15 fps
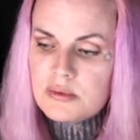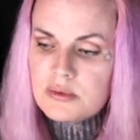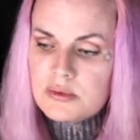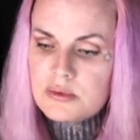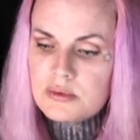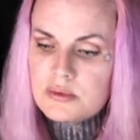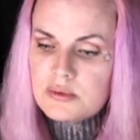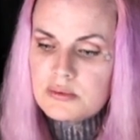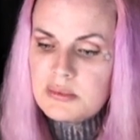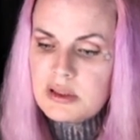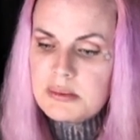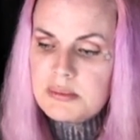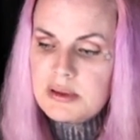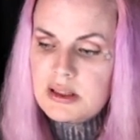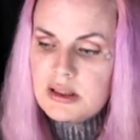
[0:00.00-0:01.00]

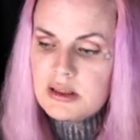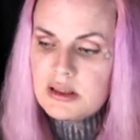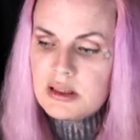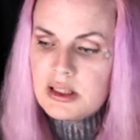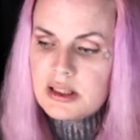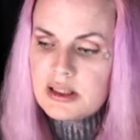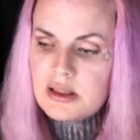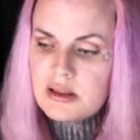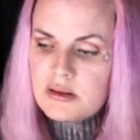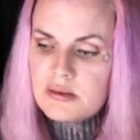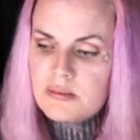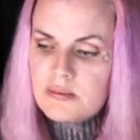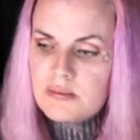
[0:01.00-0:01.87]
maybe like a